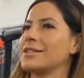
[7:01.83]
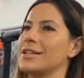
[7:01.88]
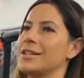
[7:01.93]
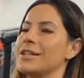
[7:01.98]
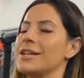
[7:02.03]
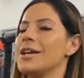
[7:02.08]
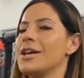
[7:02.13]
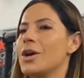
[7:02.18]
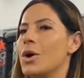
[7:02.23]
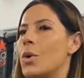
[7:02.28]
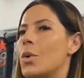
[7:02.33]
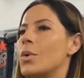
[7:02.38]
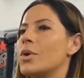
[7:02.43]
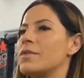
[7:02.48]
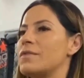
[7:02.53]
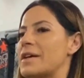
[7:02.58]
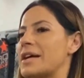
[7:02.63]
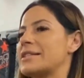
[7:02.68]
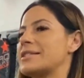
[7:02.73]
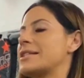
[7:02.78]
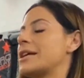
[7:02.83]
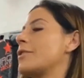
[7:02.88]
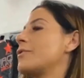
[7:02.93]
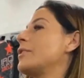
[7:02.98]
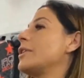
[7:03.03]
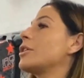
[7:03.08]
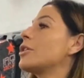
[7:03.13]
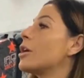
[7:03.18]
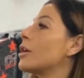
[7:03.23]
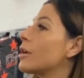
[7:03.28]
and all of that stuff.
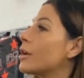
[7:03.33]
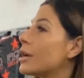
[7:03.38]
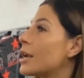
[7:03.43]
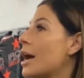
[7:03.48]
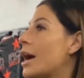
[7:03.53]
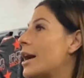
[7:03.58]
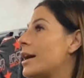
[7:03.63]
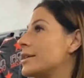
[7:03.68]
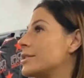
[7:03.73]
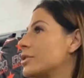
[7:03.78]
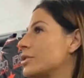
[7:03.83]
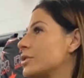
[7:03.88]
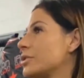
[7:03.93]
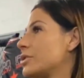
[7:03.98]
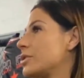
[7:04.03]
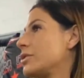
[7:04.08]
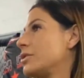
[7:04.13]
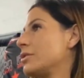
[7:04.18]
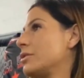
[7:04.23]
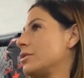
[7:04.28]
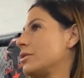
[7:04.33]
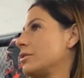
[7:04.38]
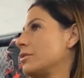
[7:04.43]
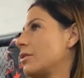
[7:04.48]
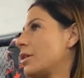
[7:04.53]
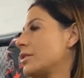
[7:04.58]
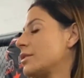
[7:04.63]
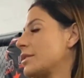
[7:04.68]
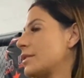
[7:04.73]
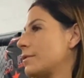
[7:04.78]
And it got a lot of eyes onto
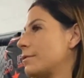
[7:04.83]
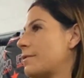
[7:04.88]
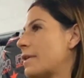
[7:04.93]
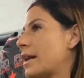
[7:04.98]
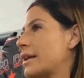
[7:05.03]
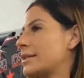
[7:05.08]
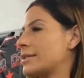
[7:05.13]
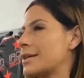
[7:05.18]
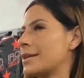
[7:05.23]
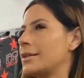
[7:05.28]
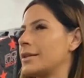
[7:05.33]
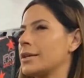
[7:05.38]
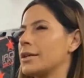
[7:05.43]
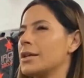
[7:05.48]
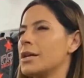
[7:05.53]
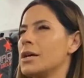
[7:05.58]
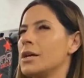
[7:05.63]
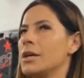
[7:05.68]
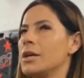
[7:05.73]
onto the fight. I think mm.